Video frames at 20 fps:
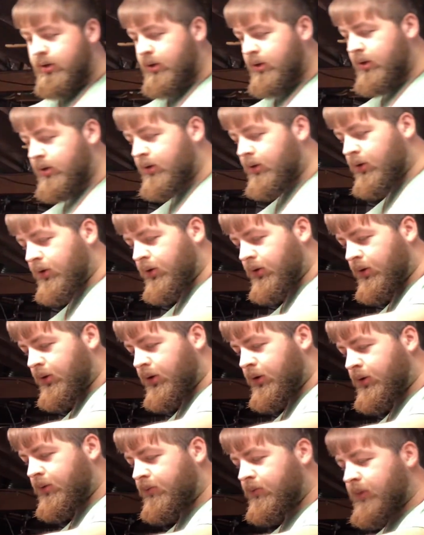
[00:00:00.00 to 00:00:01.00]
the lure.
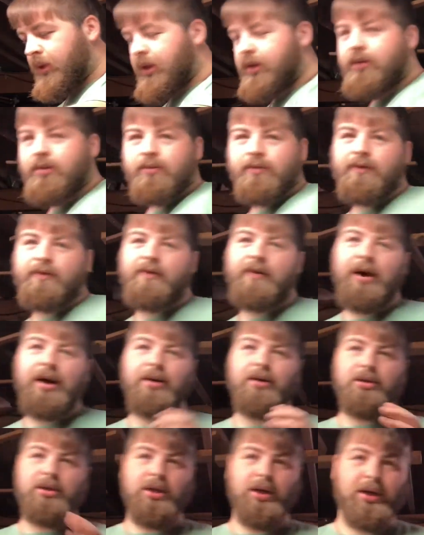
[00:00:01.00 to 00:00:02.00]
It's in a Fire
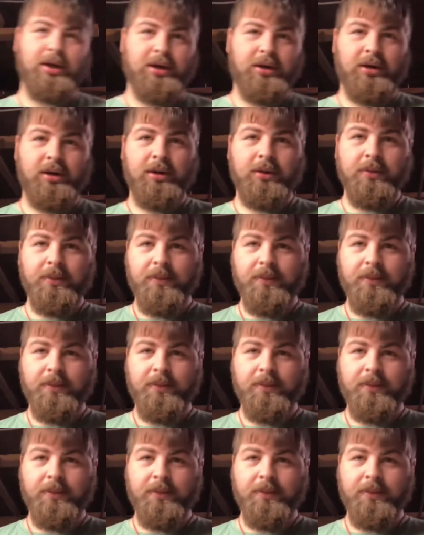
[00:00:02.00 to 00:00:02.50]
Tiger.